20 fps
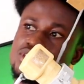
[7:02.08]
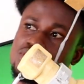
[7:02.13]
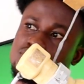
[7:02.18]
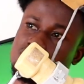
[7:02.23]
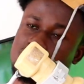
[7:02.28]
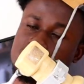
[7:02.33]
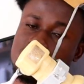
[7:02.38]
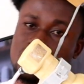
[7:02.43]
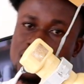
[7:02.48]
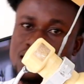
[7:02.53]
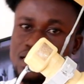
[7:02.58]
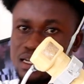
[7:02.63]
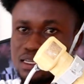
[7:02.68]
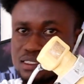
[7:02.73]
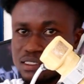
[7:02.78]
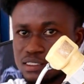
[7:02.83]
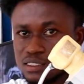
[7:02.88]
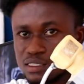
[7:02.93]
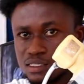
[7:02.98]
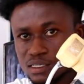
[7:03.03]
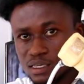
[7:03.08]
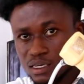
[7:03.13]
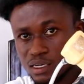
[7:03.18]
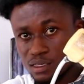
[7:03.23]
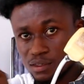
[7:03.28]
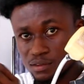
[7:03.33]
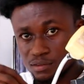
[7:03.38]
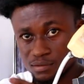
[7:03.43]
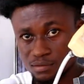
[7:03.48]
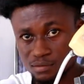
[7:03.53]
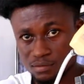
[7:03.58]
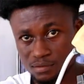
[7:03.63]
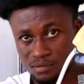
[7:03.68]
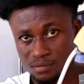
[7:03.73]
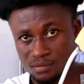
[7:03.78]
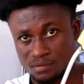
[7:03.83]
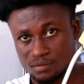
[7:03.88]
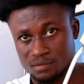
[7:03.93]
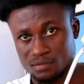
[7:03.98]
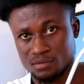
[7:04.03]
you're gonna get a signal
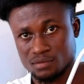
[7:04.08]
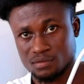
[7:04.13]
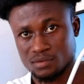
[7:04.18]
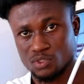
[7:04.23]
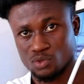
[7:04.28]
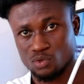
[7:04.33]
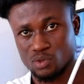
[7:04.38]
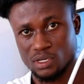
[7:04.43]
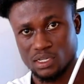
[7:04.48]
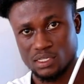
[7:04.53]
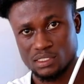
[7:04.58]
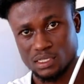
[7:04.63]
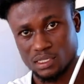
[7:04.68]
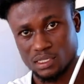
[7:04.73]
with this